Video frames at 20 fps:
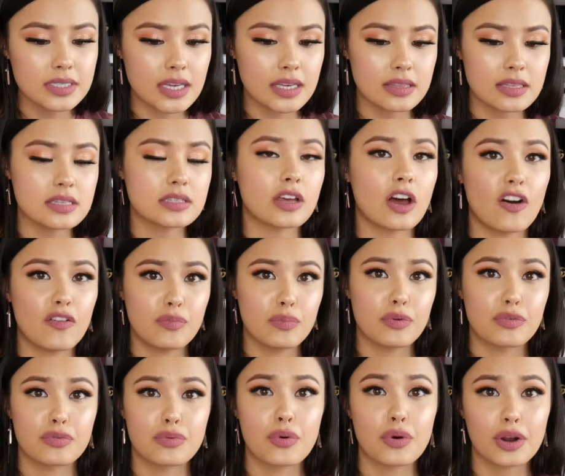take these off
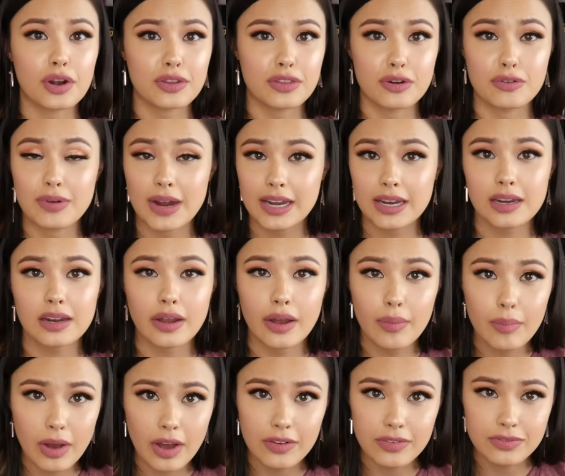before they're ready to
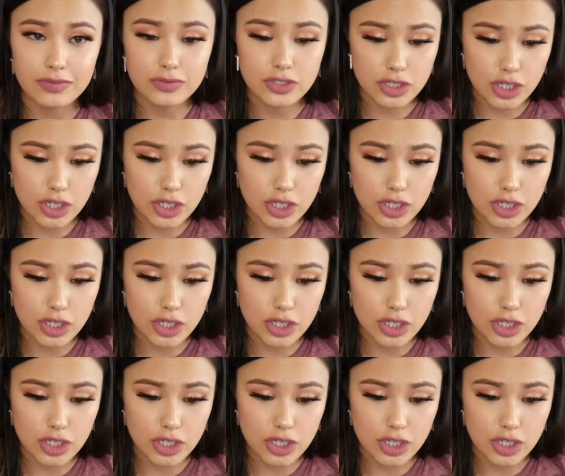come off,